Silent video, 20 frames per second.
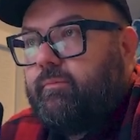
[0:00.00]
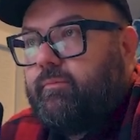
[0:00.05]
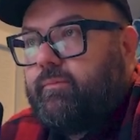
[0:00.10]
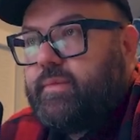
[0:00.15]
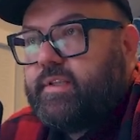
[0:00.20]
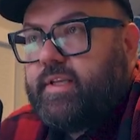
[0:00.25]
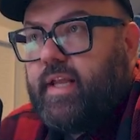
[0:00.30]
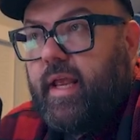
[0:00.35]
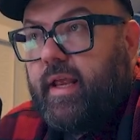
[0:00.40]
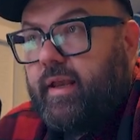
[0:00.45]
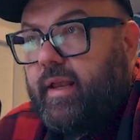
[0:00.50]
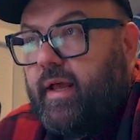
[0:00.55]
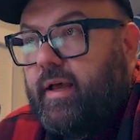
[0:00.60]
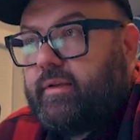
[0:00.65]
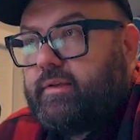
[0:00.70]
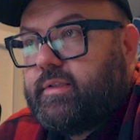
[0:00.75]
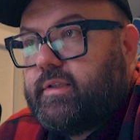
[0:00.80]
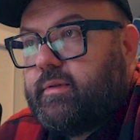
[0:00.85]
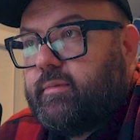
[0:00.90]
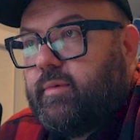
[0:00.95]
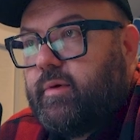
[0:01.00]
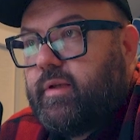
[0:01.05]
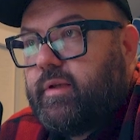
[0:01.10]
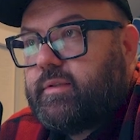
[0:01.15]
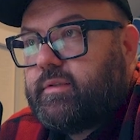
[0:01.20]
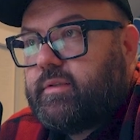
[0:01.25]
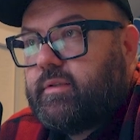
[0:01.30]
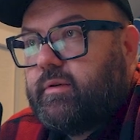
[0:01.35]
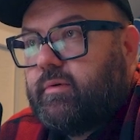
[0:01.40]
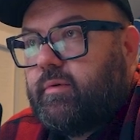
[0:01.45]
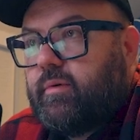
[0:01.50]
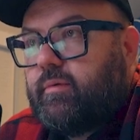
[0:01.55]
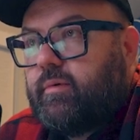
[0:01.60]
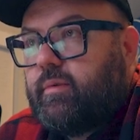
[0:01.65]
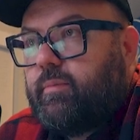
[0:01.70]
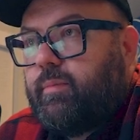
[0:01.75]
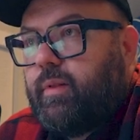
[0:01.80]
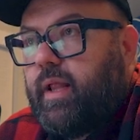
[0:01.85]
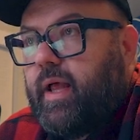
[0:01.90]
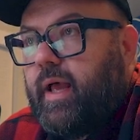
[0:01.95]
stand out somewhat, so I went
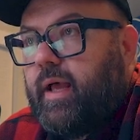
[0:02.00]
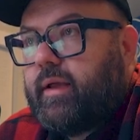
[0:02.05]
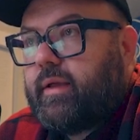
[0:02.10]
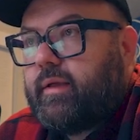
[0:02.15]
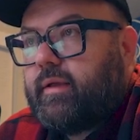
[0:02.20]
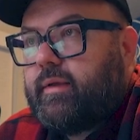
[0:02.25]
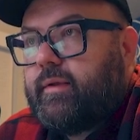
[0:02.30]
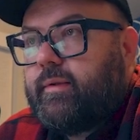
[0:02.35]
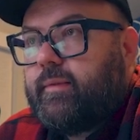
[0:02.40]
with black.